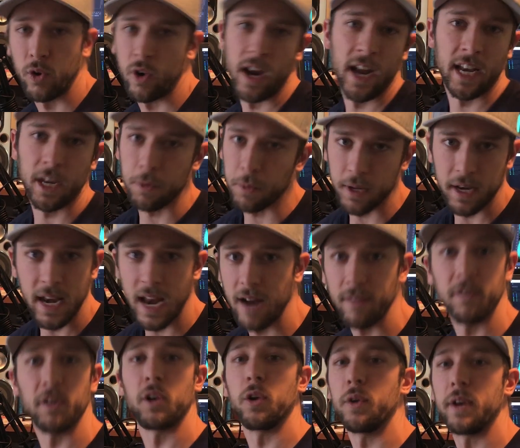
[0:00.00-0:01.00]
and he would
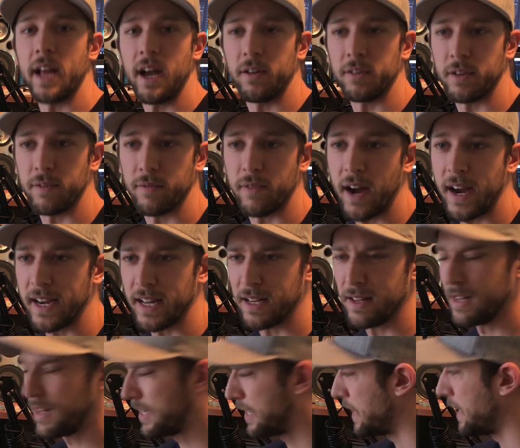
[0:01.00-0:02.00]
never go down to find it.
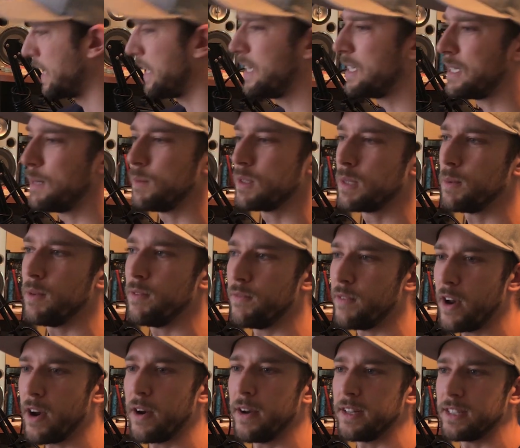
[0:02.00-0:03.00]
He seems to be
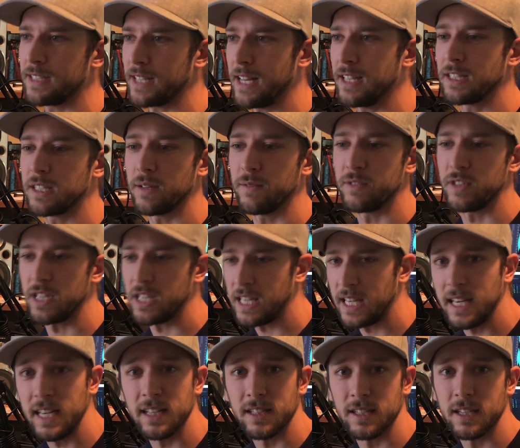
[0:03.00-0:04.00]
very sensitive to
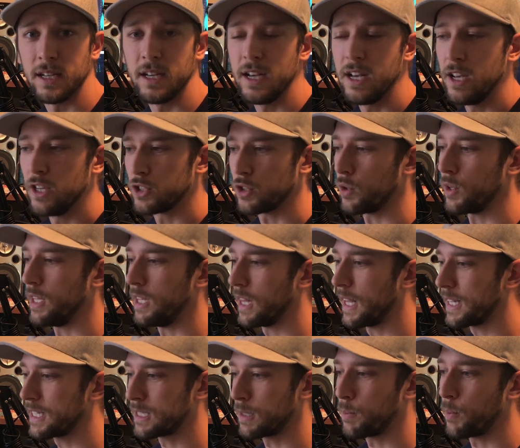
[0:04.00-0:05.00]
heat, so he
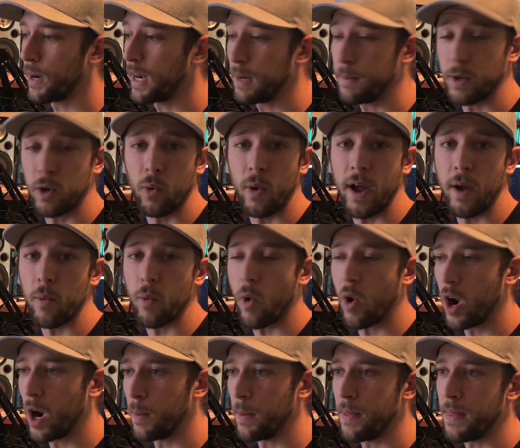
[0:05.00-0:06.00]
likes the prey to be quite
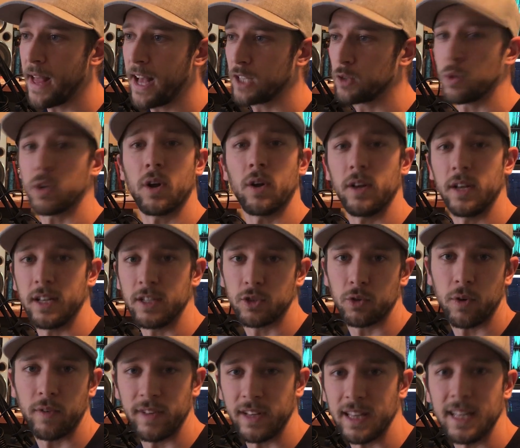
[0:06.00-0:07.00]
warm, and that's what
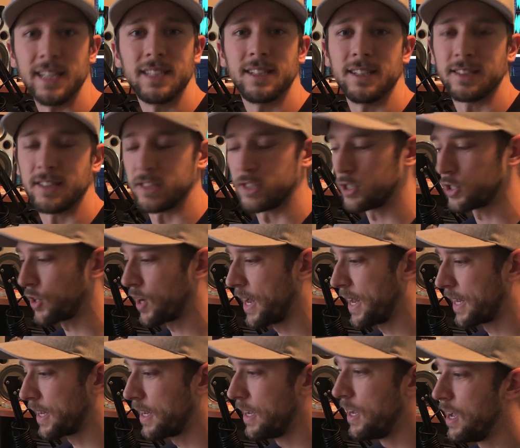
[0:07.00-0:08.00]
sort of elicits a
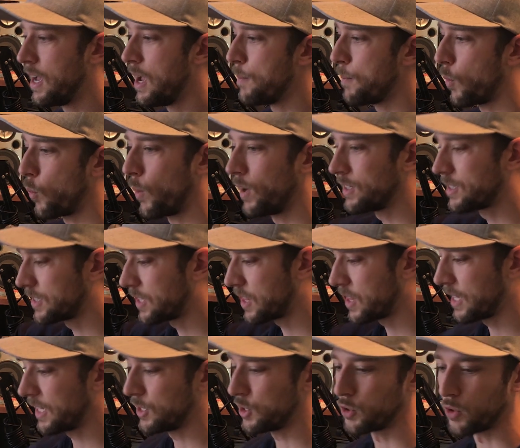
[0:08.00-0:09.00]
strike. But once the
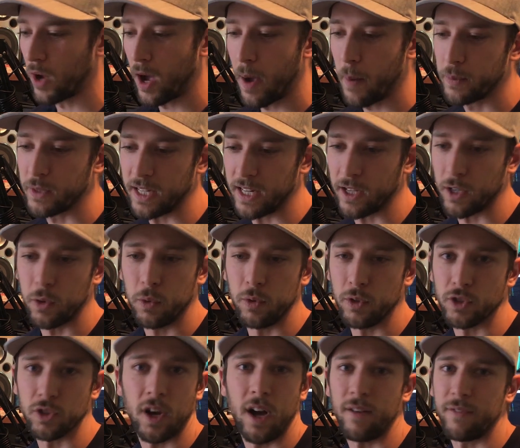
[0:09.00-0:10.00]
thing drops and it cools
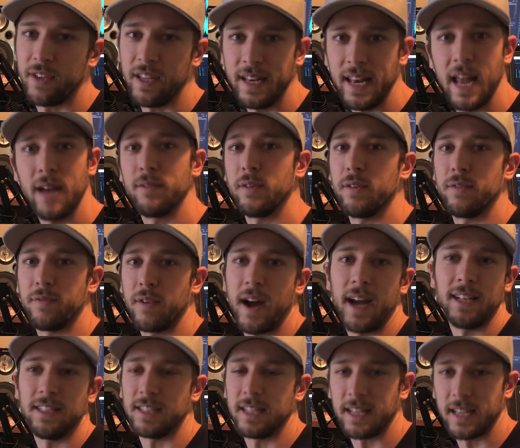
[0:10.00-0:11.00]
off, he never
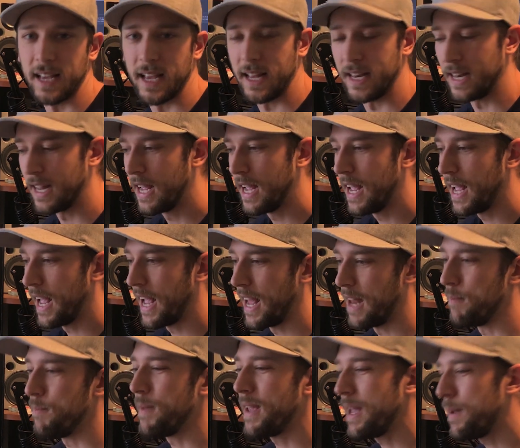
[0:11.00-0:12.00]
finds it again.
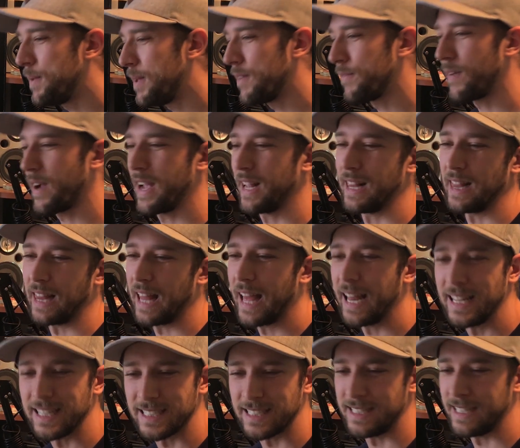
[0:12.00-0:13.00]
And maybe if I had let
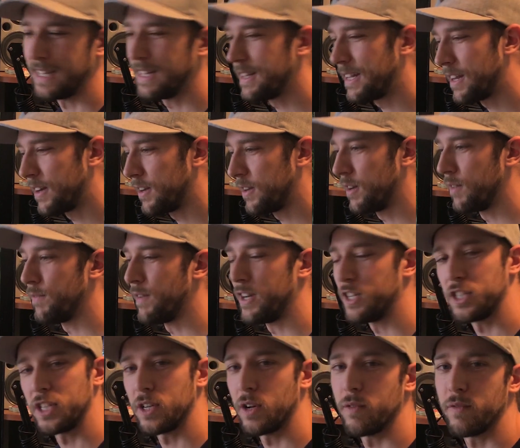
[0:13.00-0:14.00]
it sit in there, he'd
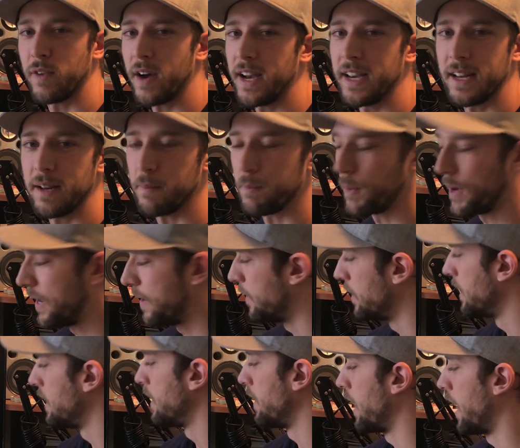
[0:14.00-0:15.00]
eventually go find it, but
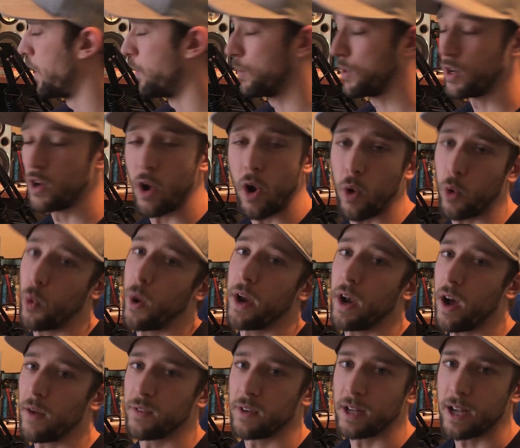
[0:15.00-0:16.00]
I would quite
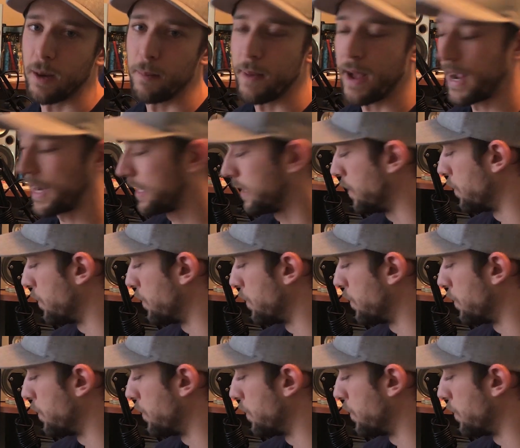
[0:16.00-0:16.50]
often come back in the